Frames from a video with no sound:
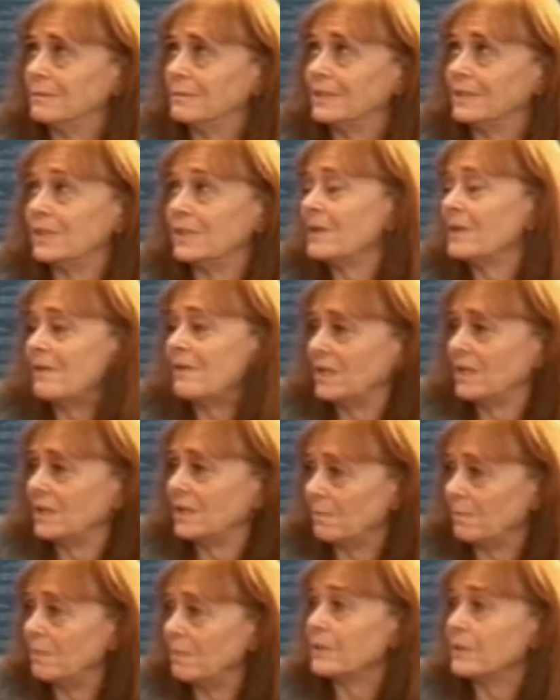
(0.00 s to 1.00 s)
we don't have
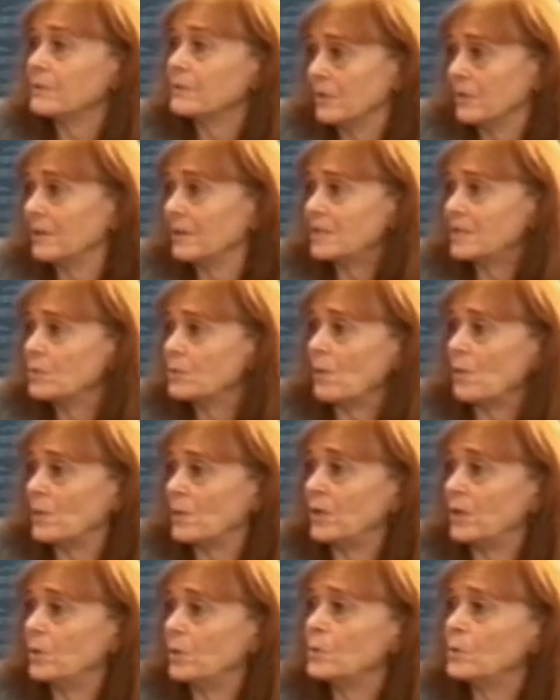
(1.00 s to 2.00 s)
anything better, so that's what
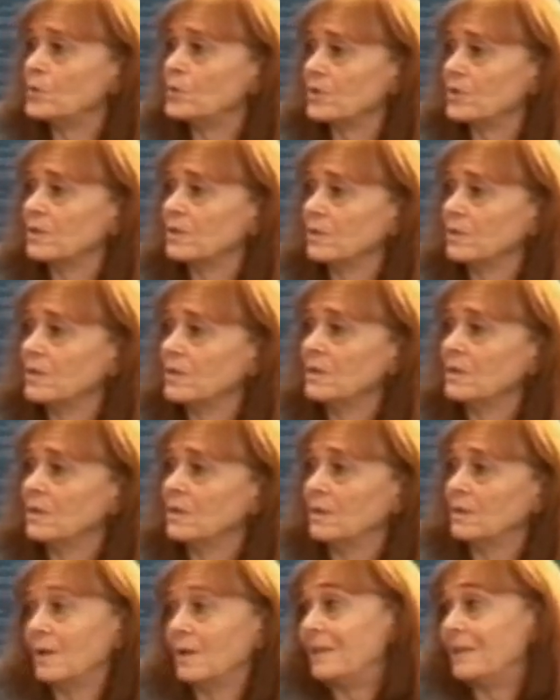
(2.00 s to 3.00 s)
we use.
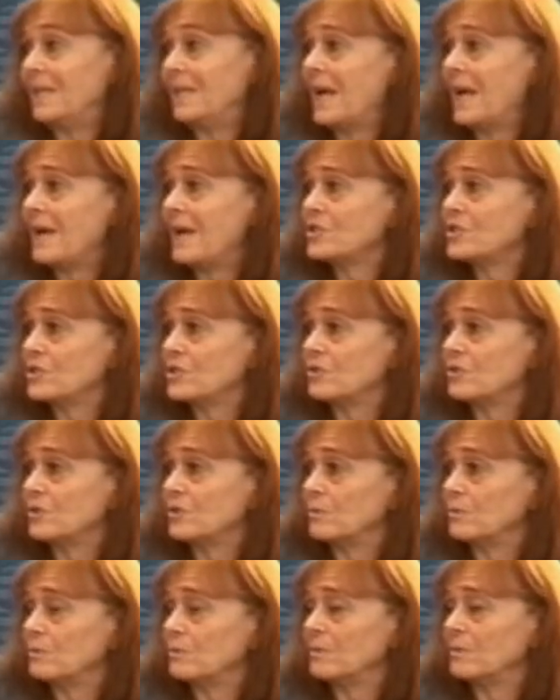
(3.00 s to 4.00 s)
It has to
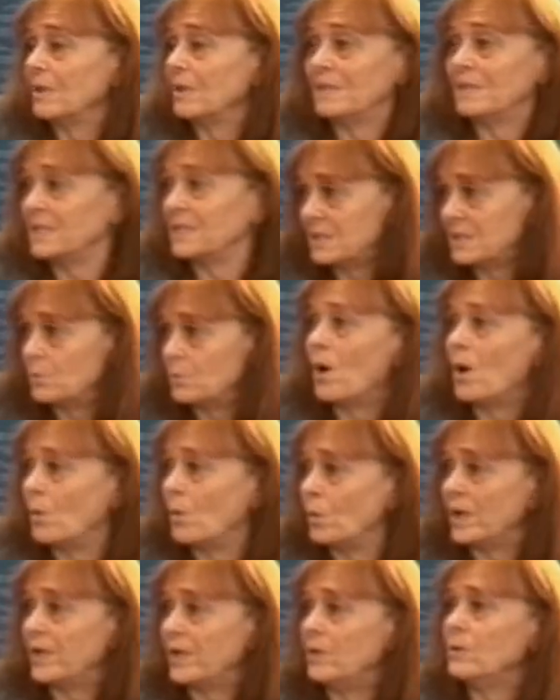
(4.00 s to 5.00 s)
do. It's
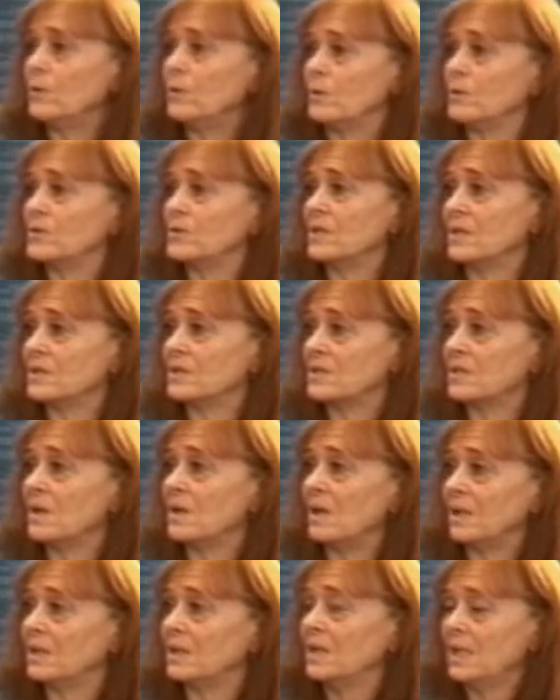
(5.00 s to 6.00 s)
what we use. It's
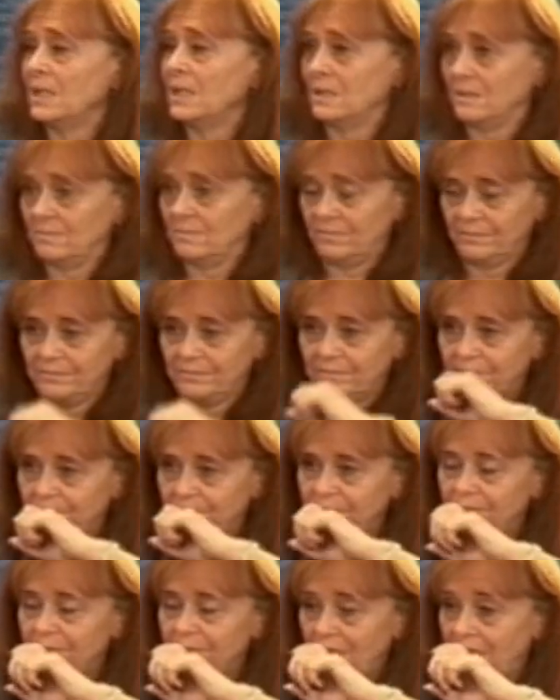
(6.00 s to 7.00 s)
not
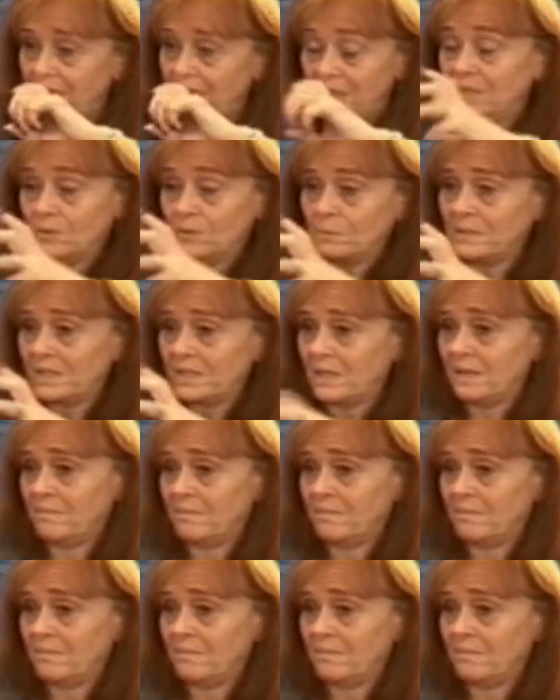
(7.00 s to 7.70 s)
ideal, but